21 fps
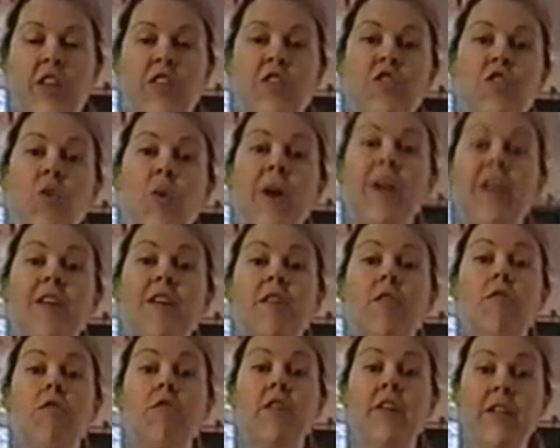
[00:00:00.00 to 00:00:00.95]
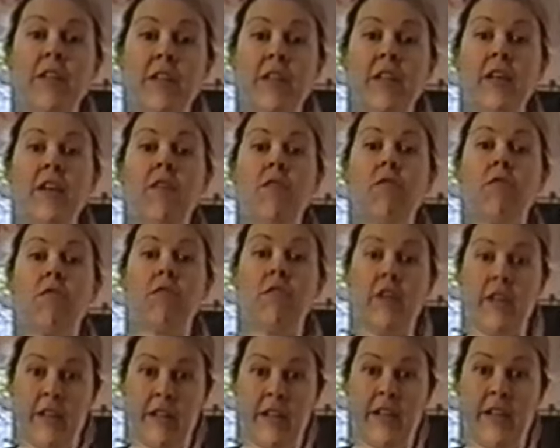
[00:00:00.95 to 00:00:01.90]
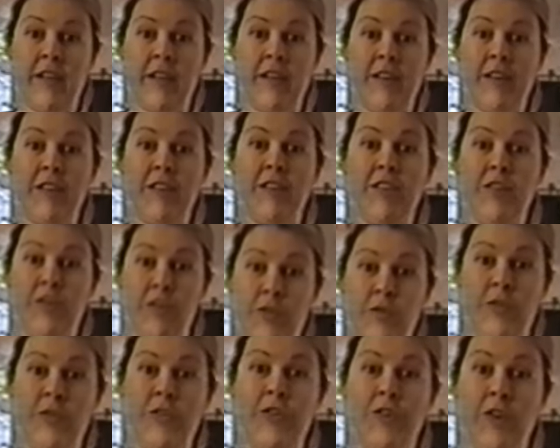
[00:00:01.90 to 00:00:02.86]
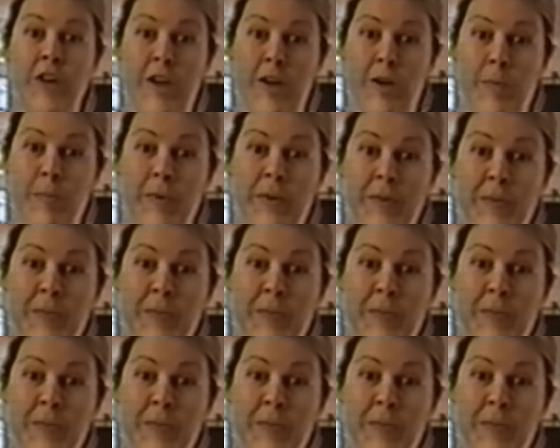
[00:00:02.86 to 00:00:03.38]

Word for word: So I could really, really use your help.